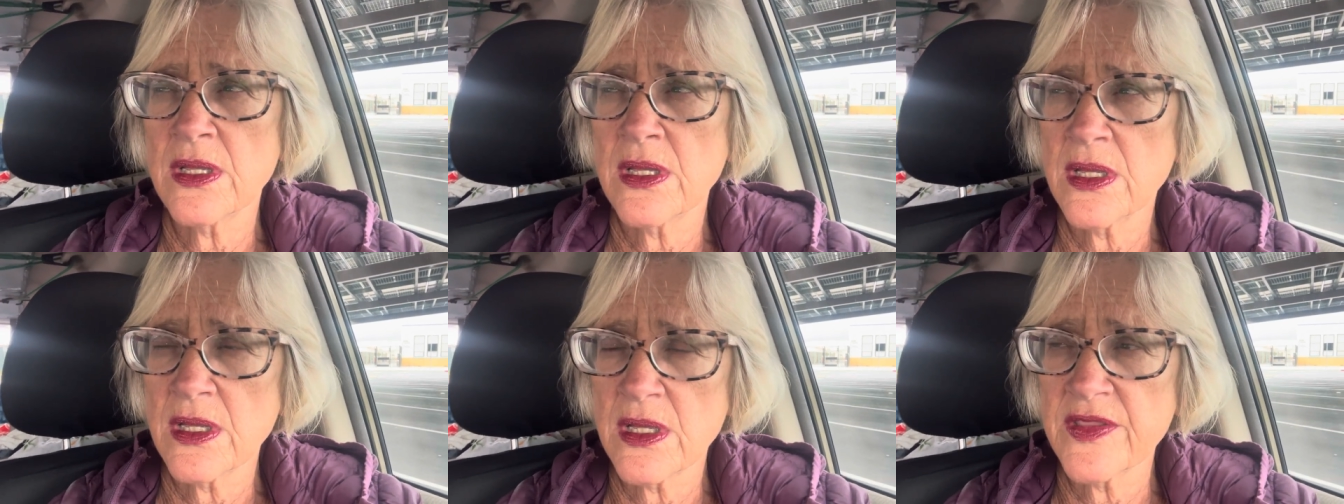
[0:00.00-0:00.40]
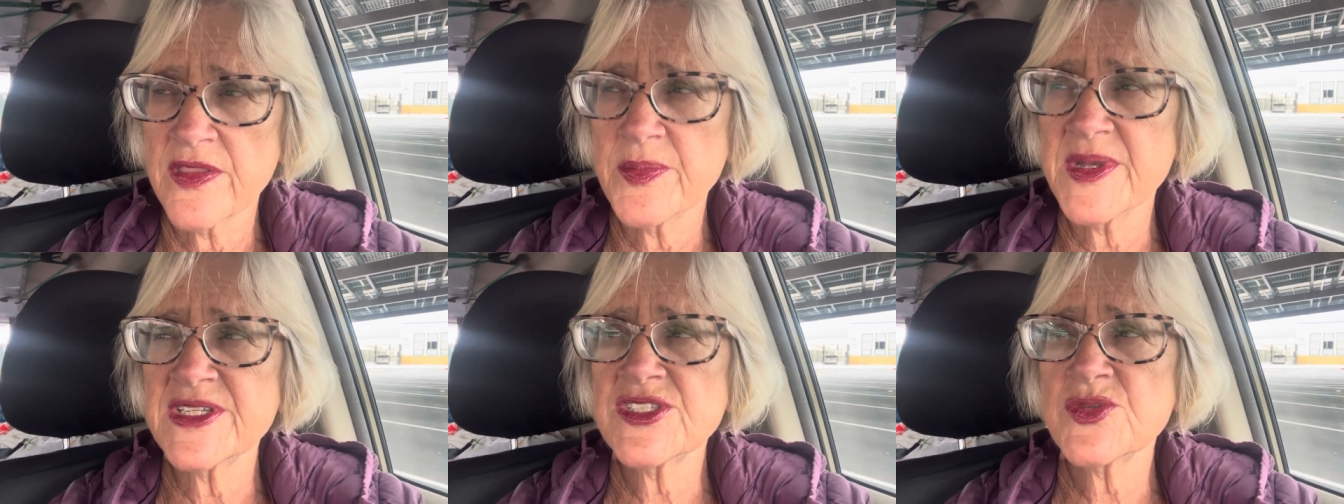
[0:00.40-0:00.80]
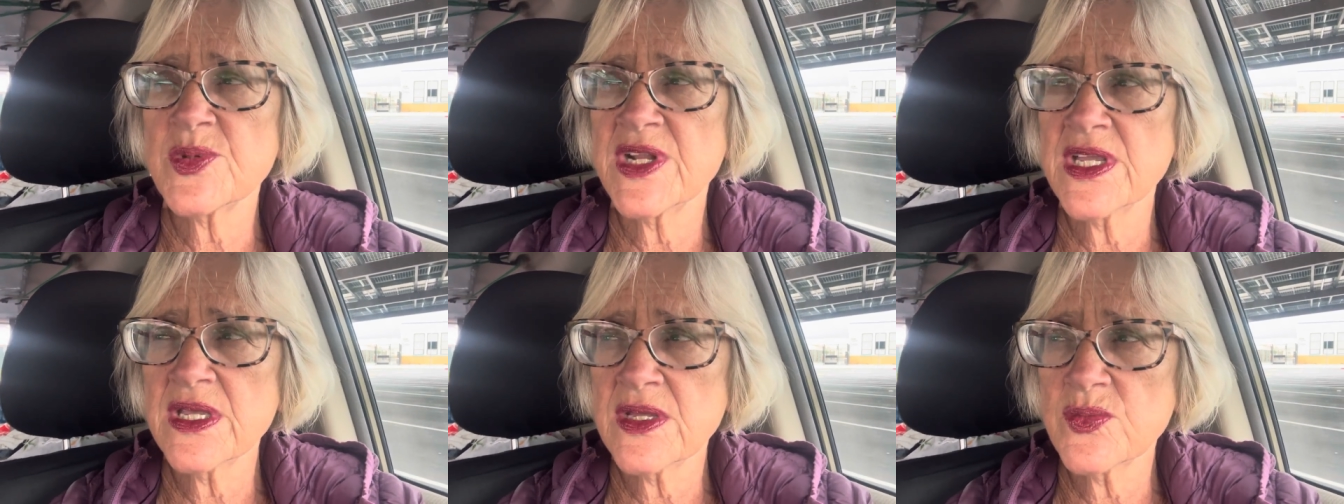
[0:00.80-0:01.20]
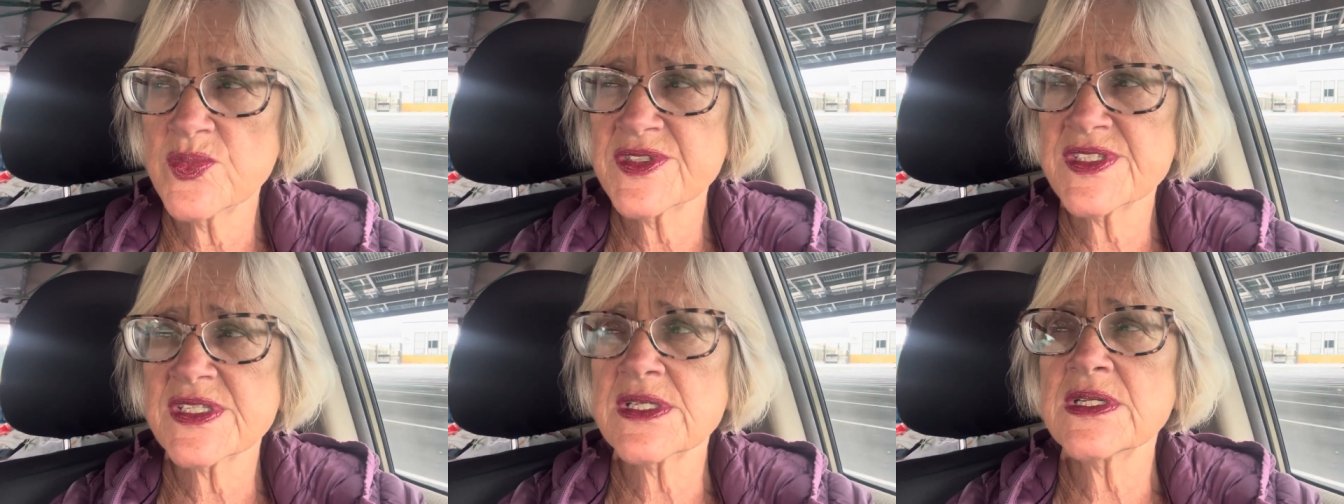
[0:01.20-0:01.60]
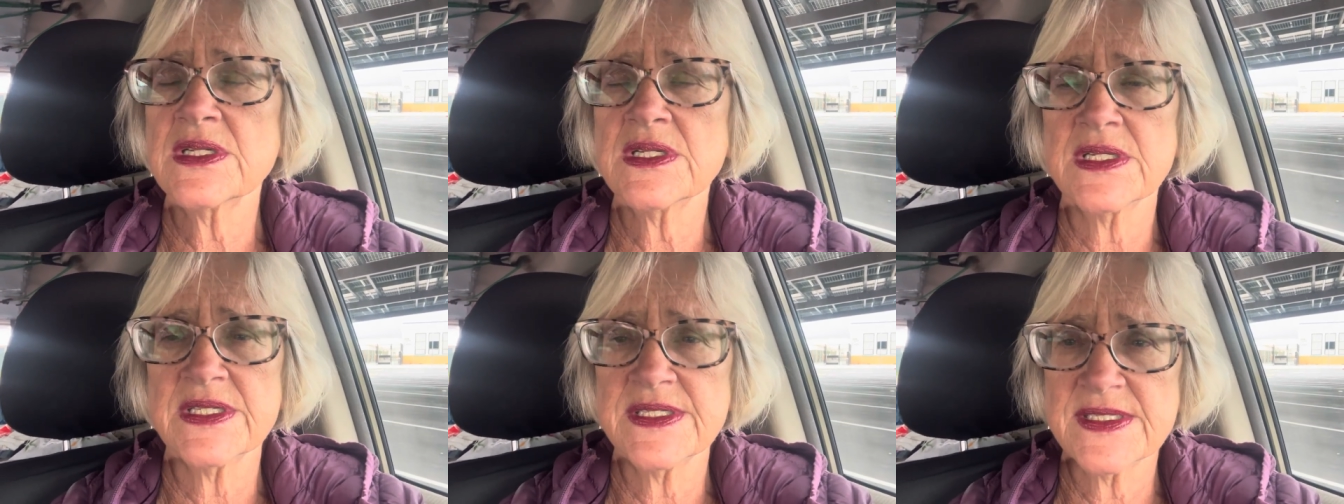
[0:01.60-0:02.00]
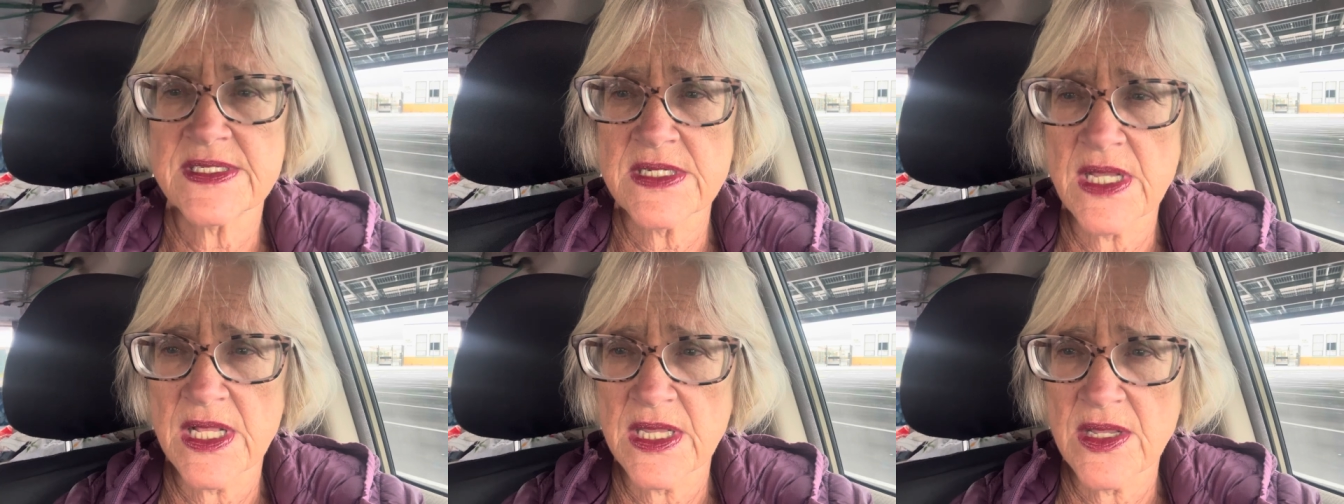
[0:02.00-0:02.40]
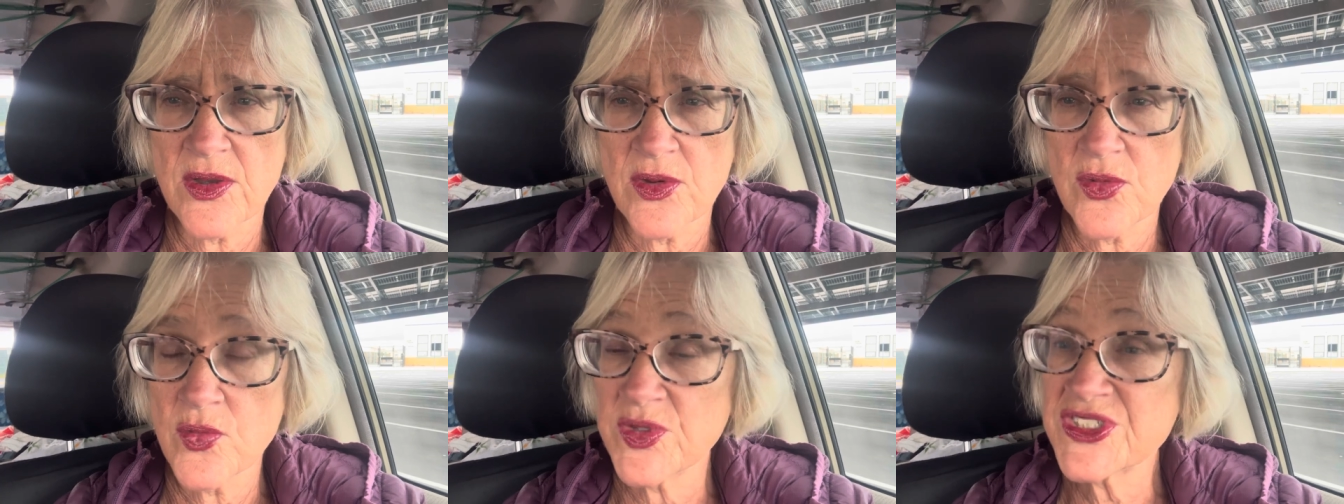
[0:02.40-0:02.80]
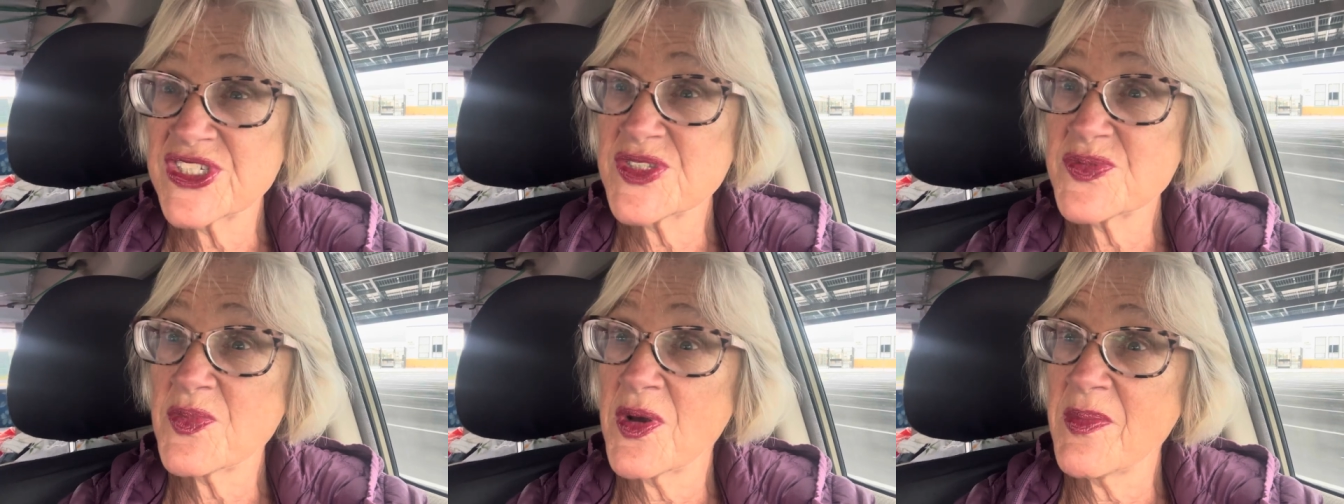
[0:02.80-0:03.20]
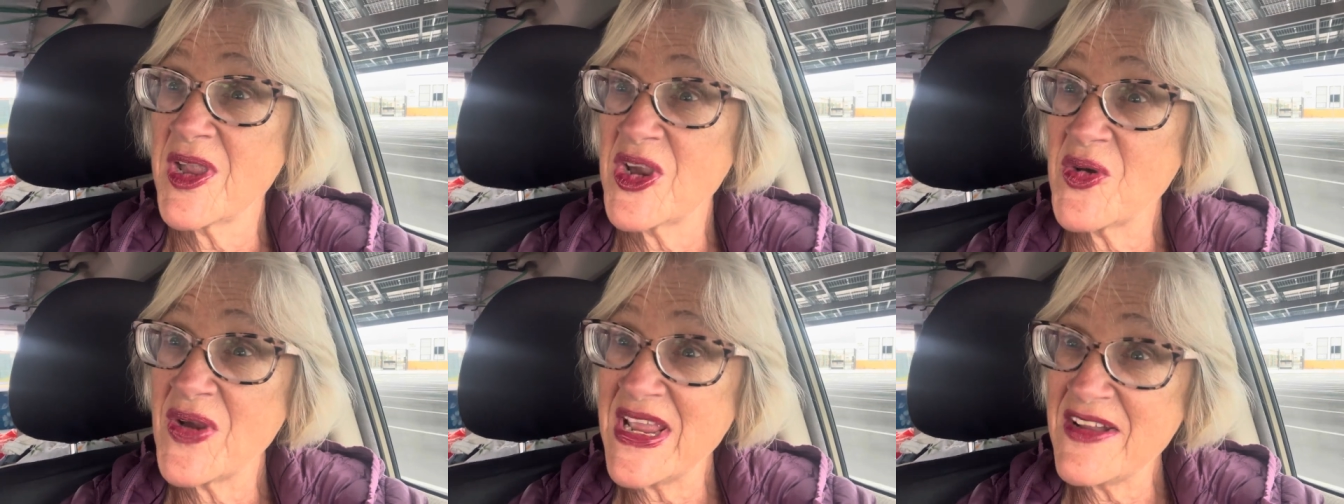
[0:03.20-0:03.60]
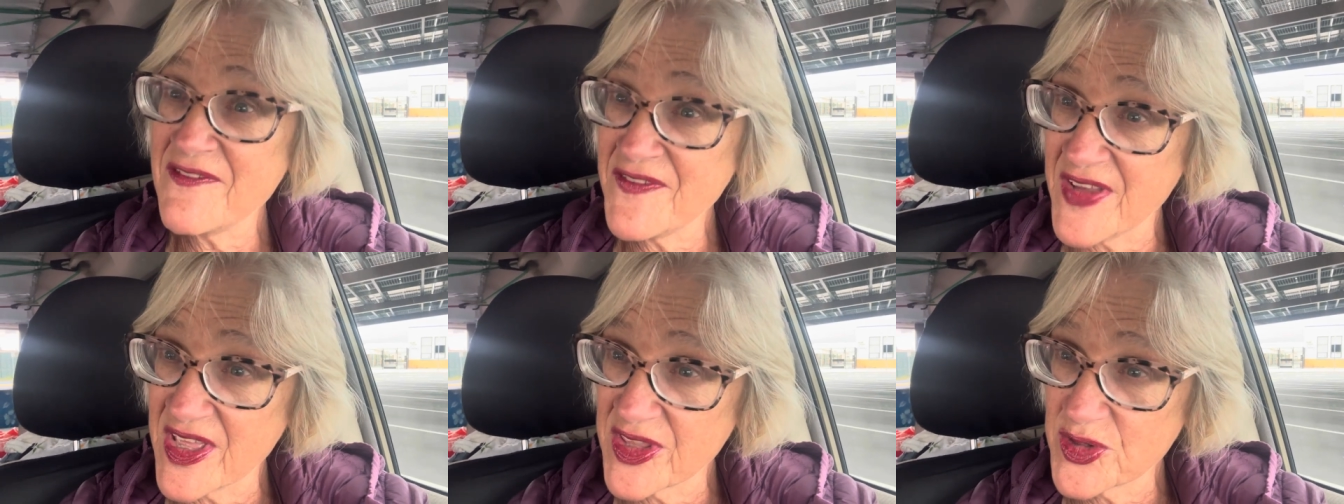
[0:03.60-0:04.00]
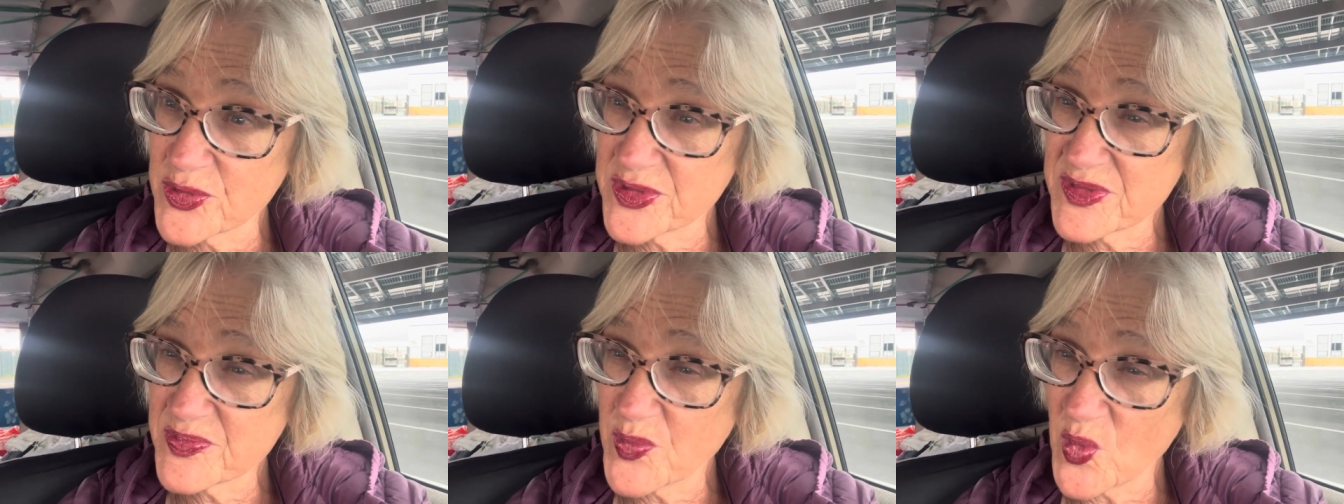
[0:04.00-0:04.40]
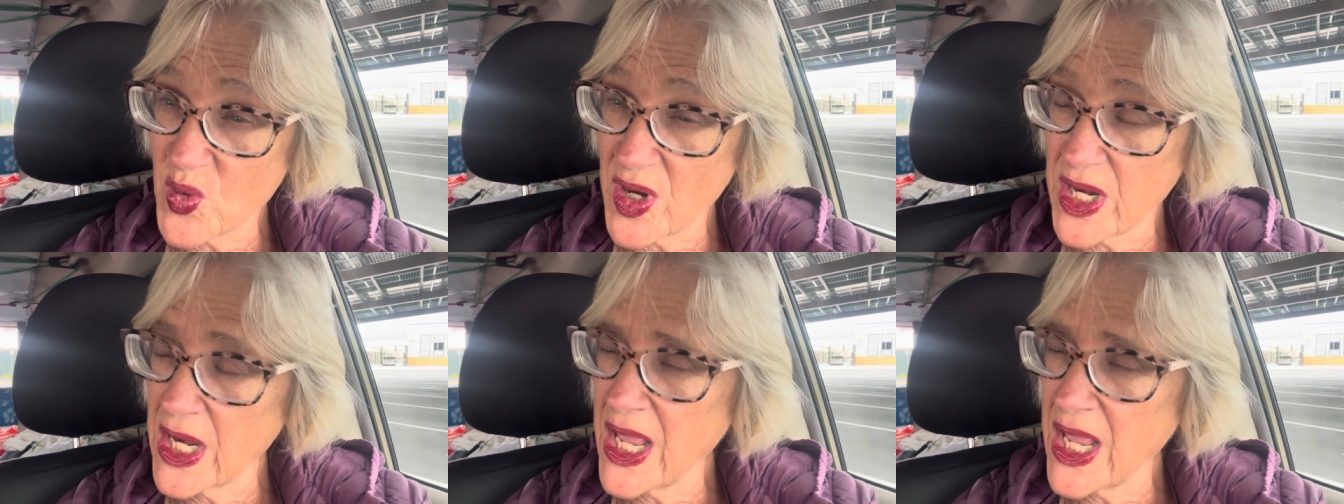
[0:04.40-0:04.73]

Uh, the best one I had was in Isnello, which is where my grandfather was born.